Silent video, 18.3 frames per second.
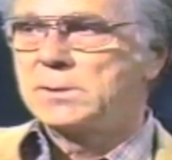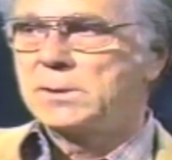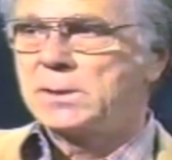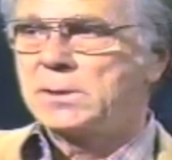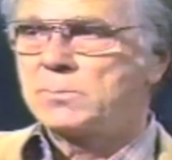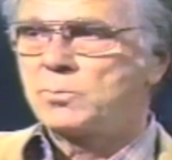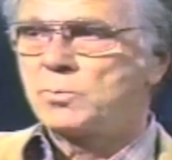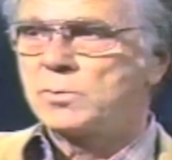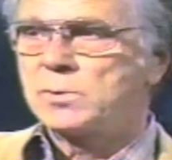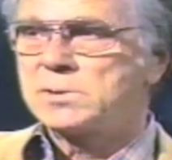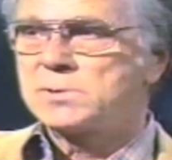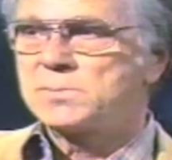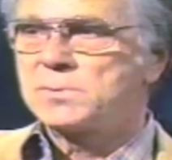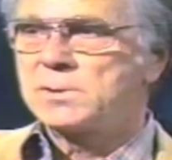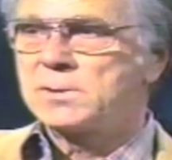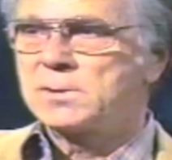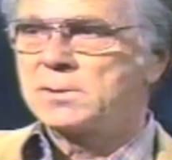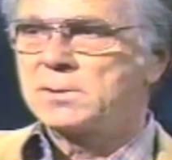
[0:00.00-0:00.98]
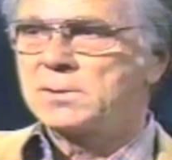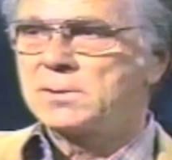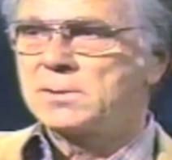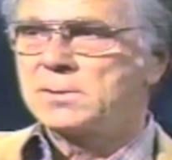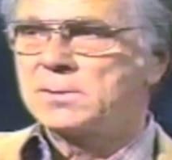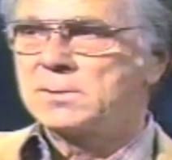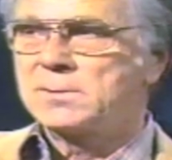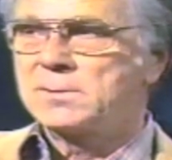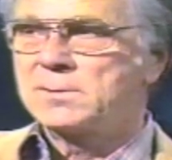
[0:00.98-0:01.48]
it was
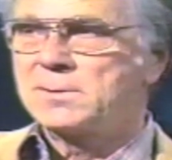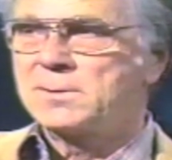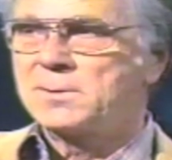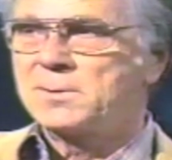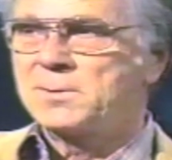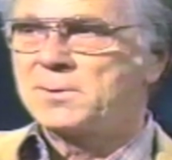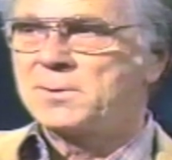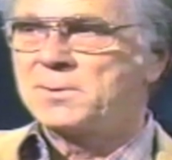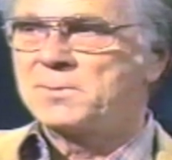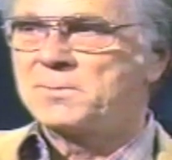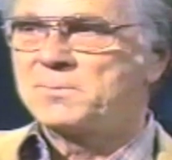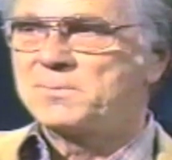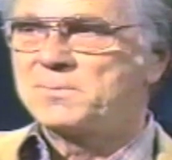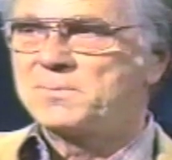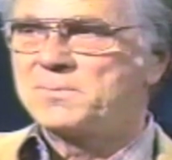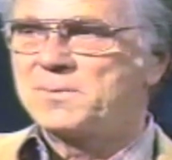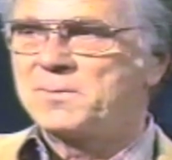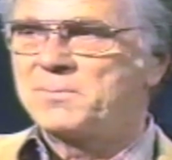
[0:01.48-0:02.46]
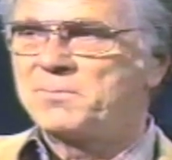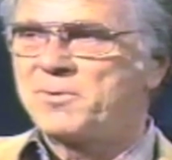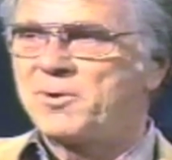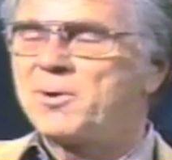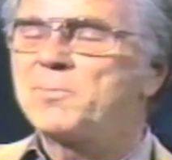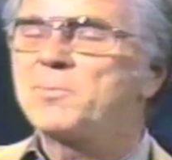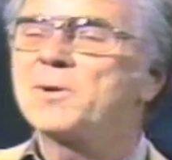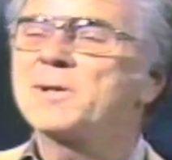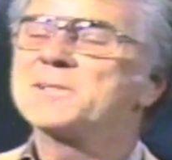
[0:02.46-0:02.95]
a
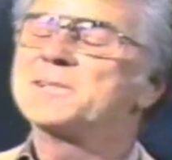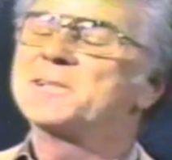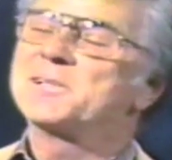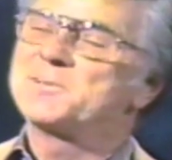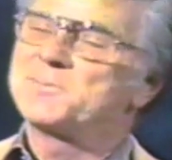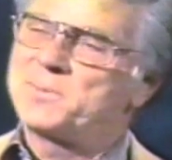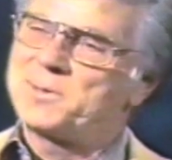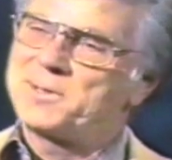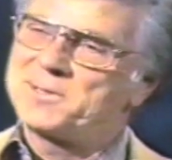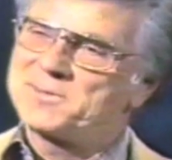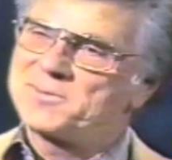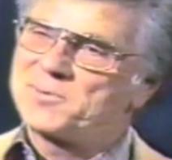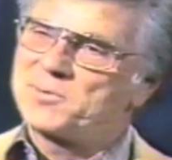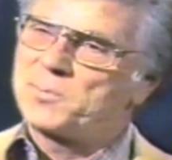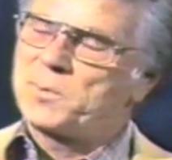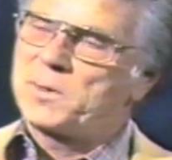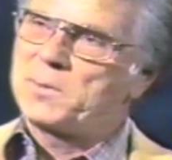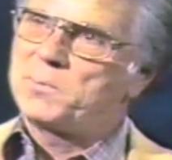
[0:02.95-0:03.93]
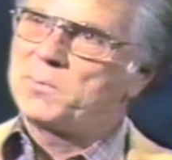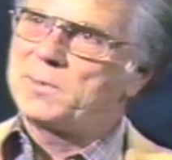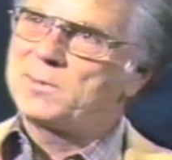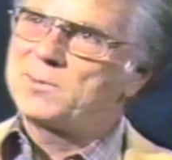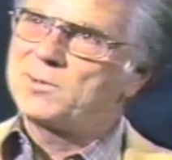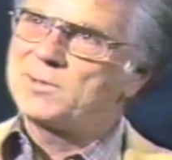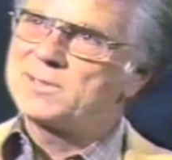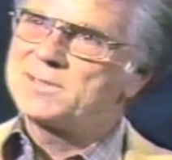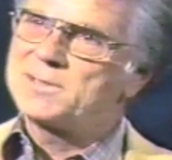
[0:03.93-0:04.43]
very pleasant experience for me
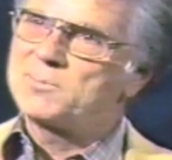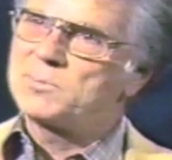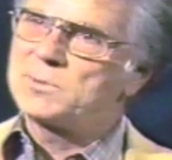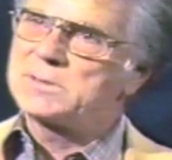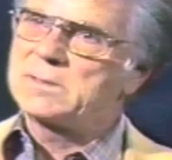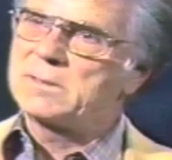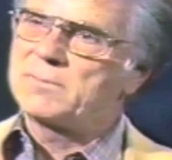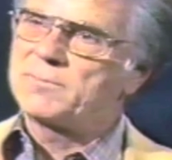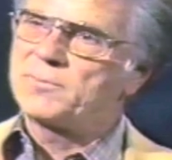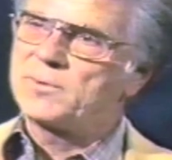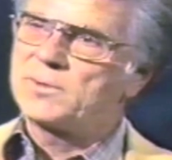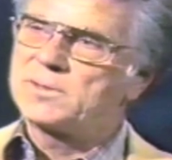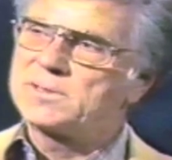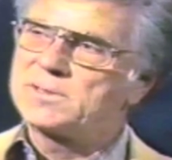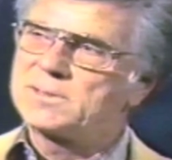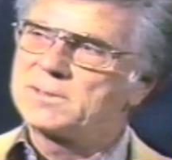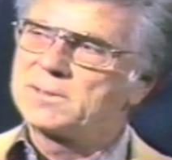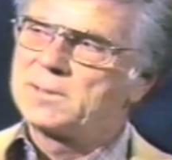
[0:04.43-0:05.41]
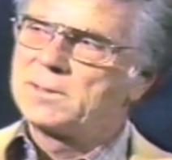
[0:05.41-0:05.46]
because it was the first